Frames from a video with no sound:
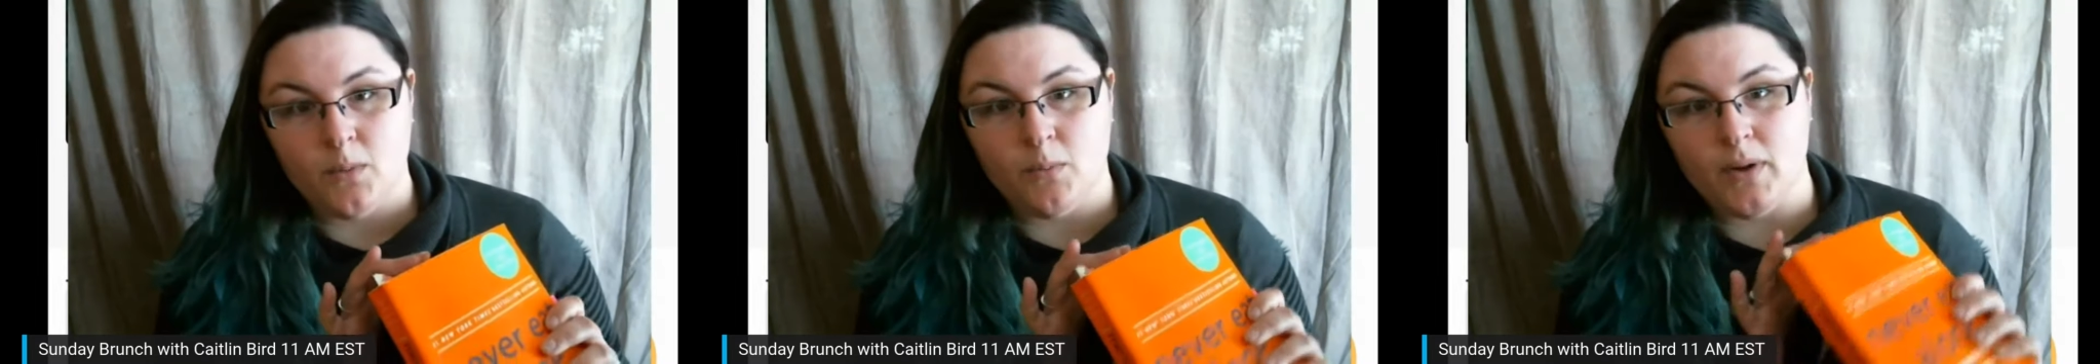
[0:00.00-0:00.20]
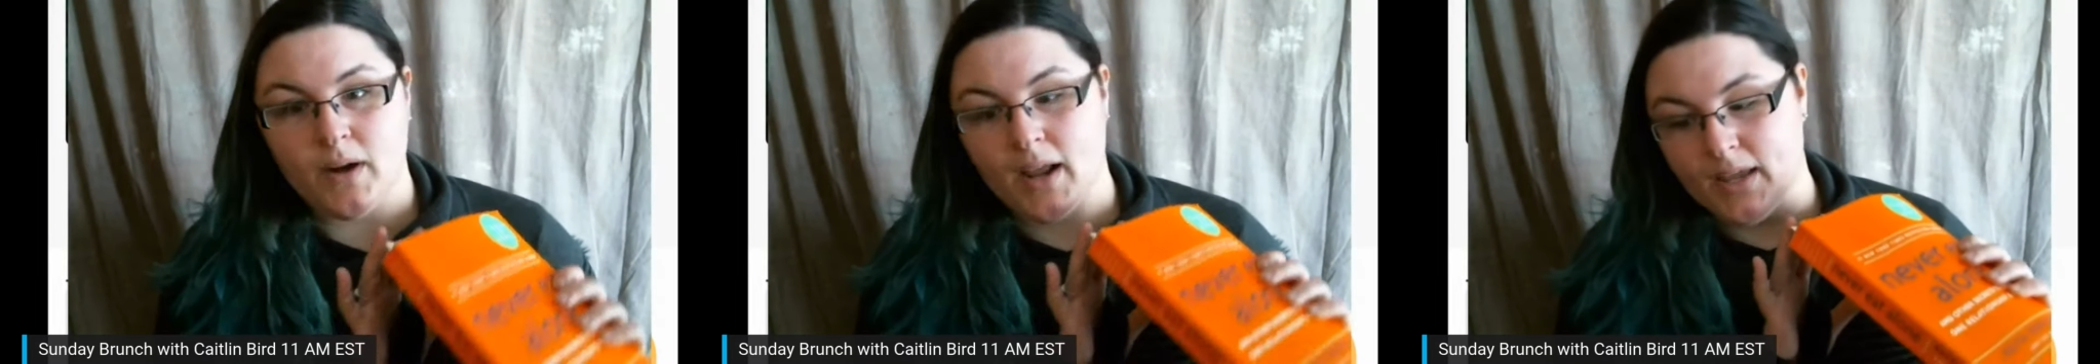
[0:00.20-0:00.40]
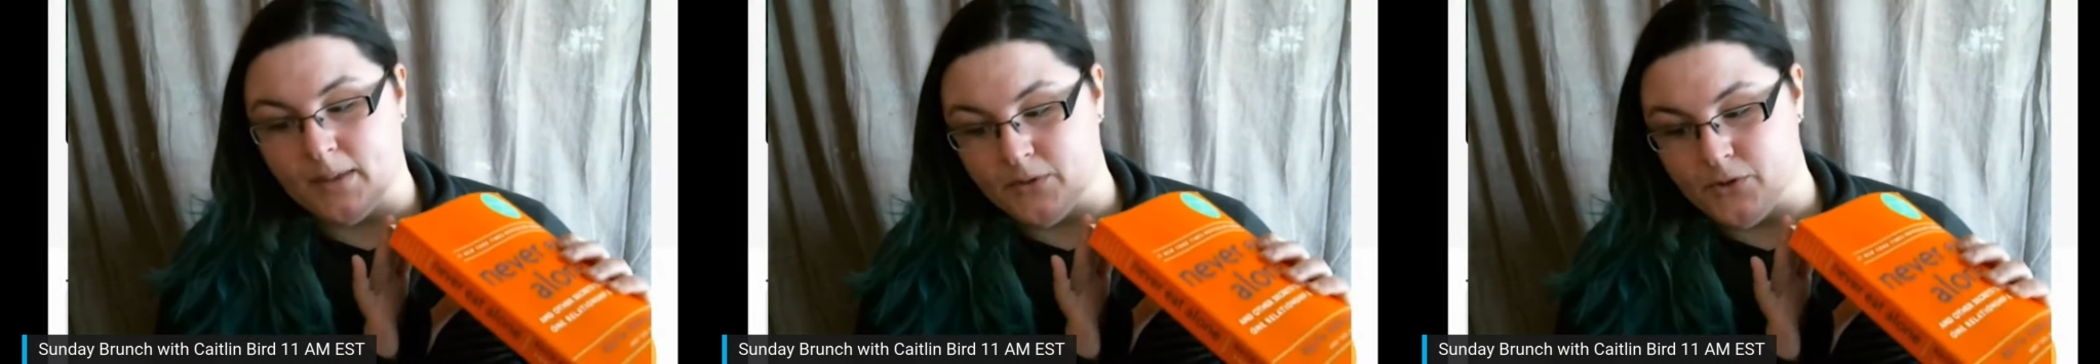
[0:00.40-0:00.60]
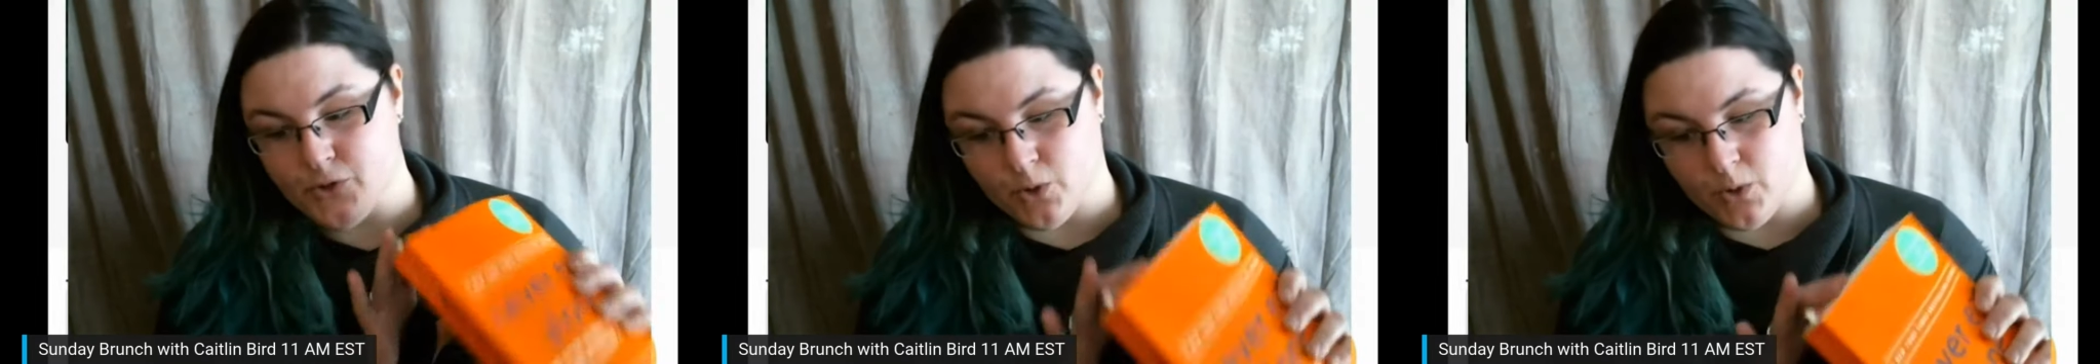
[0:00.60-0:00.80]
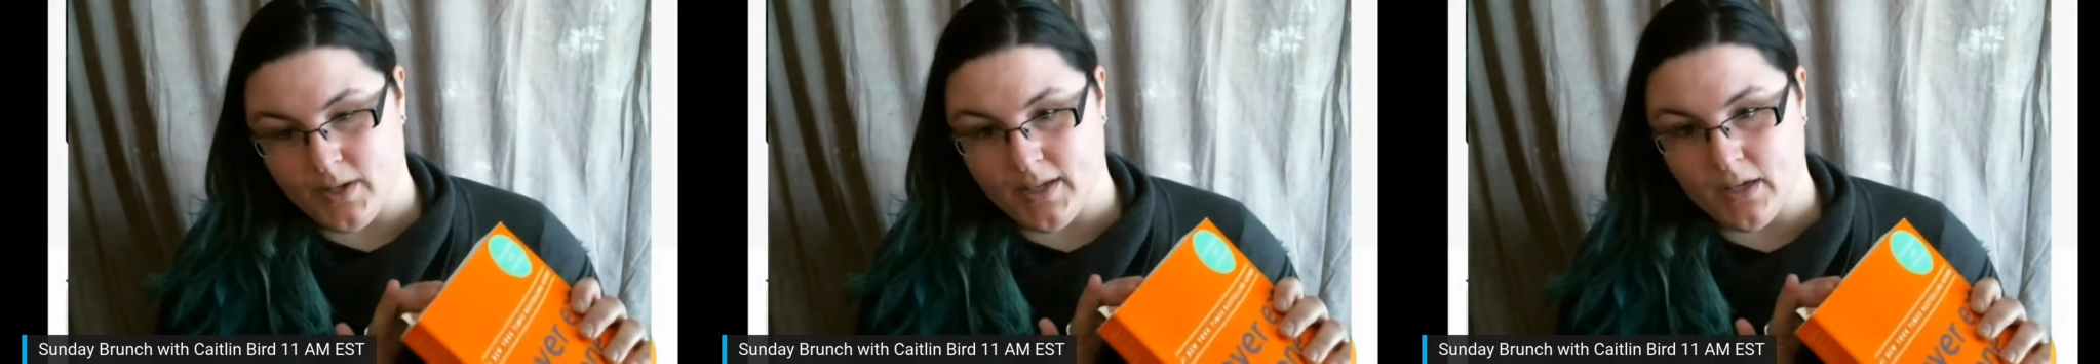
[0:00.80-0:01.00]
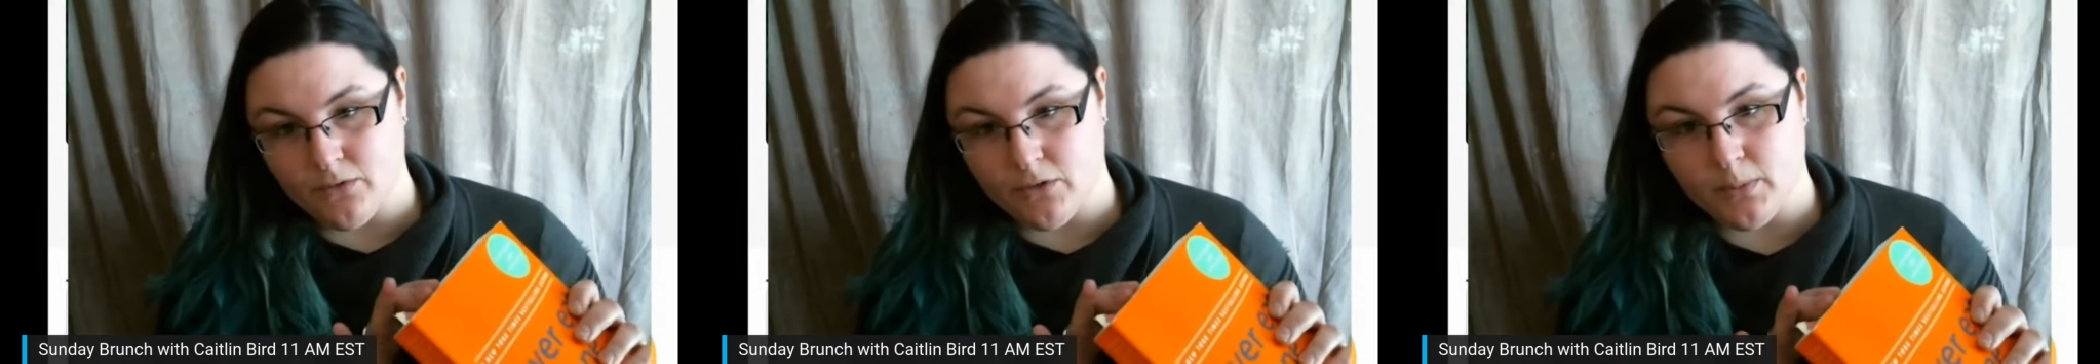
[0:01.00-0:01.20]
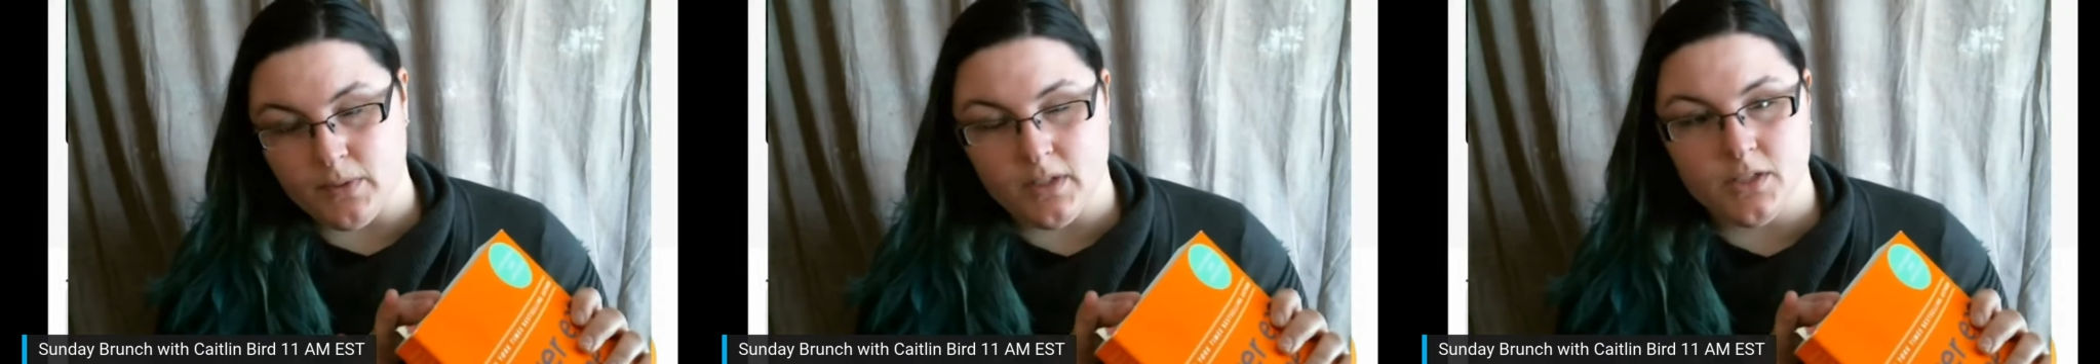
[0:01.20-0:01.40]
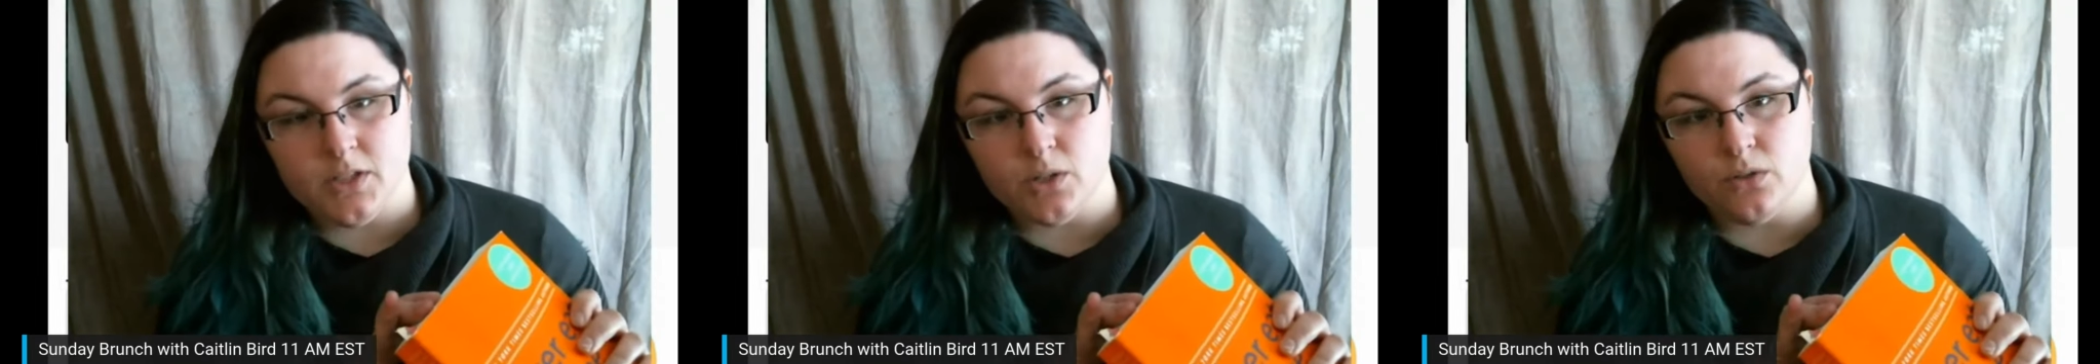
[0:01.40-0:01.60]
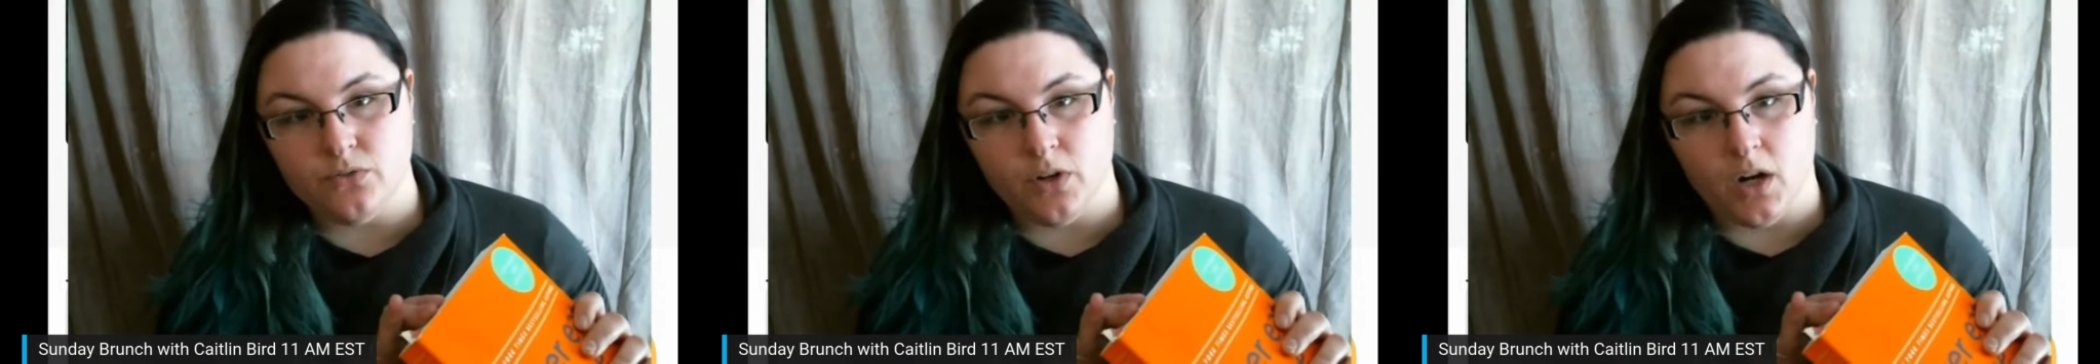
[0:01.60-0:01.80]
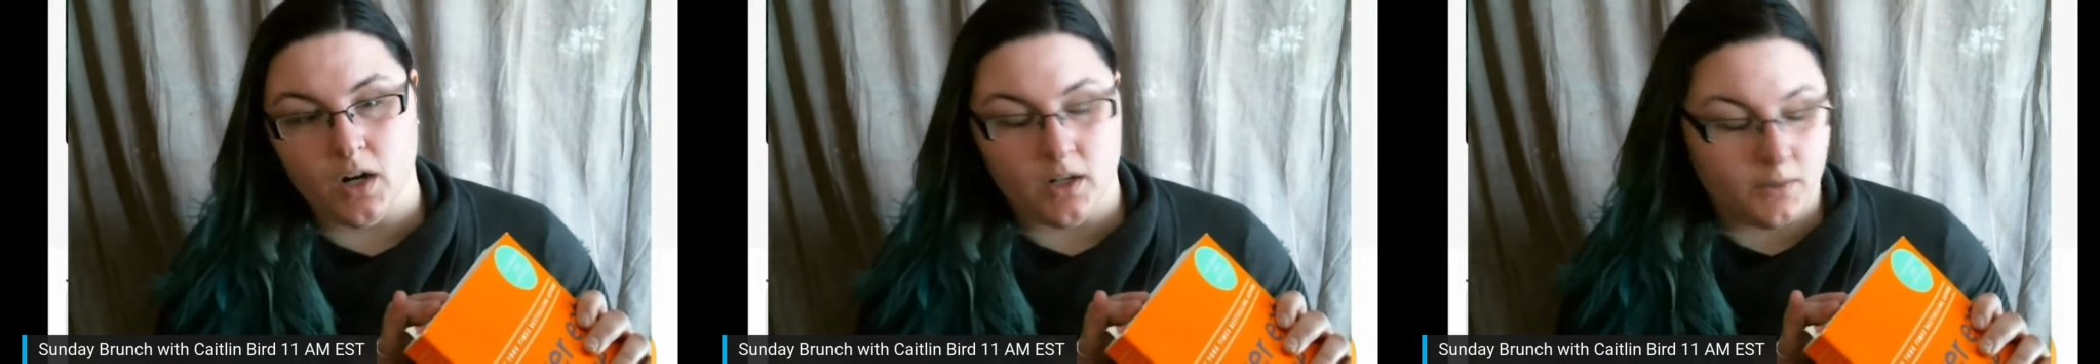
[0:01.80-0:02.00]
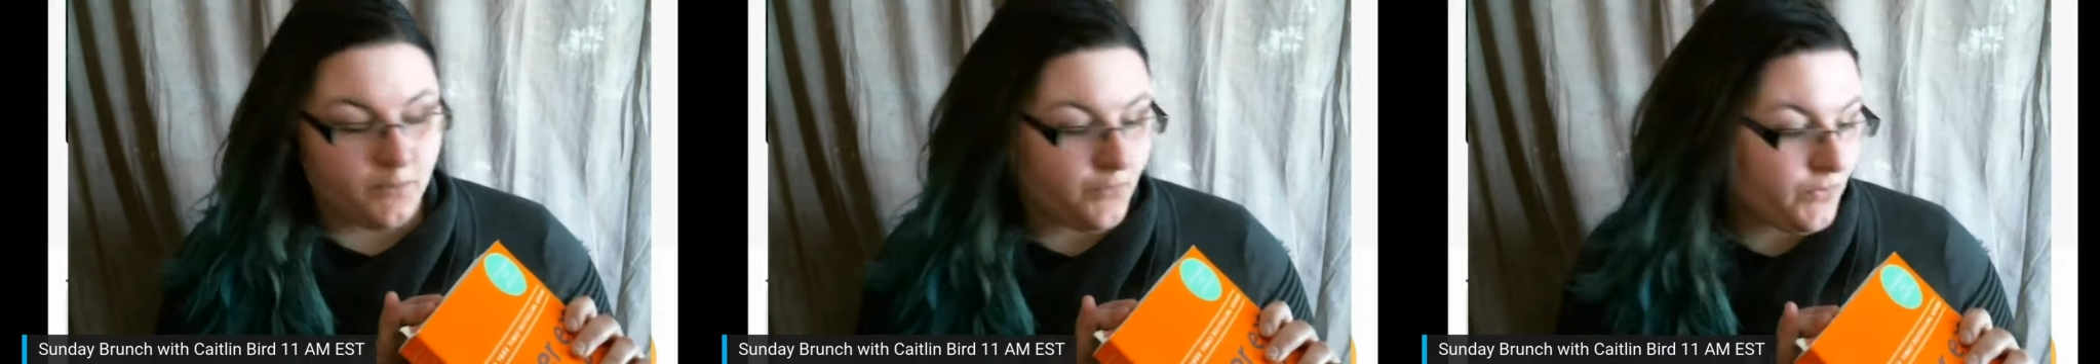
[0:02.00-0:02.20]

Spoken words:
but I am enjoying every minute so far.